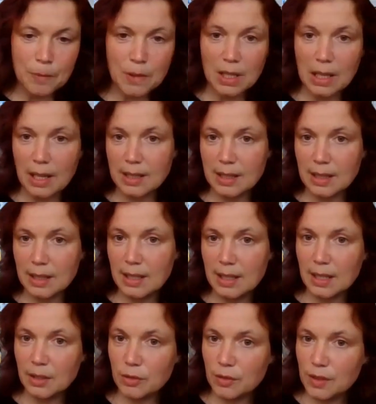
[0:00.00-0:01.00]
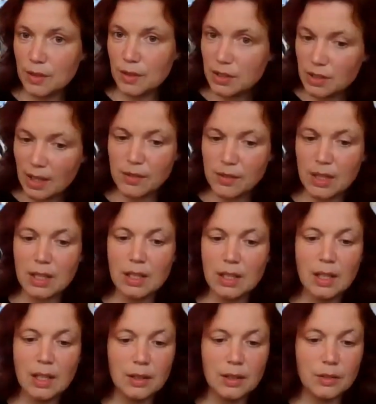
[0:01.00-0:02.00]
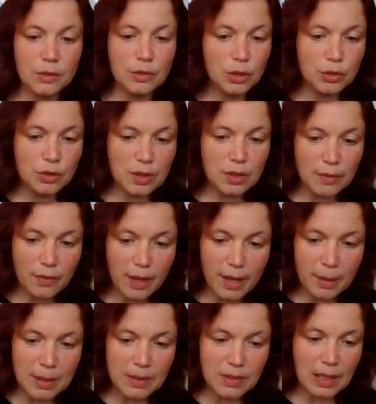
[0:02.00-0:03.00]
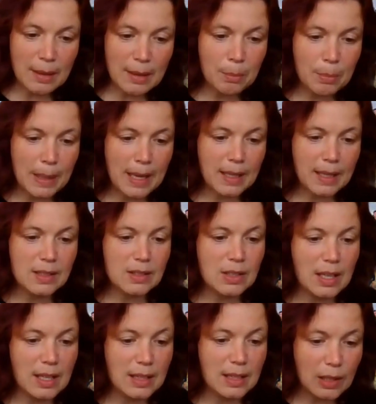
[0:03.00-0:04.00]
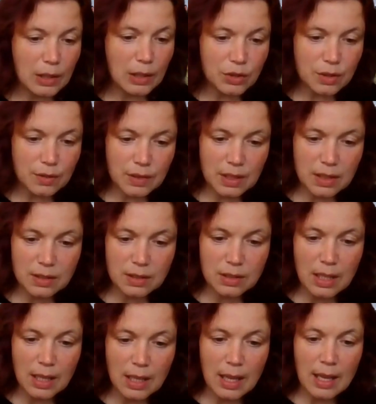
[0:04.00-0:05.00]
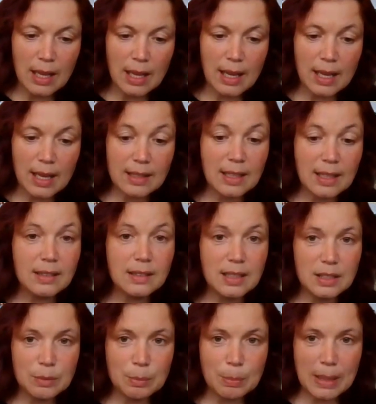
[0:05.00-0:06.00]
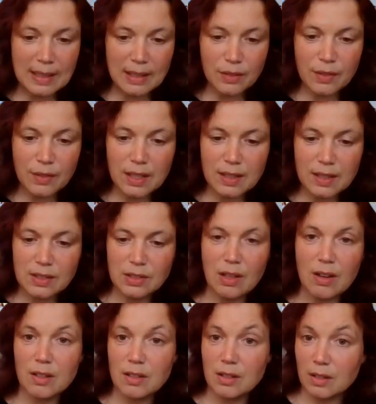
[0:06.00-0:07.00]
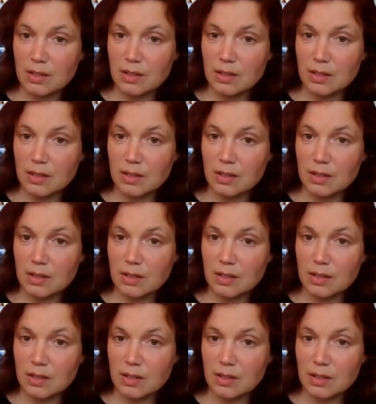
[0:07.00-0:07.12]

like the increased safety, the reduced environmental impacts and inclusiveness, and that these benefits are not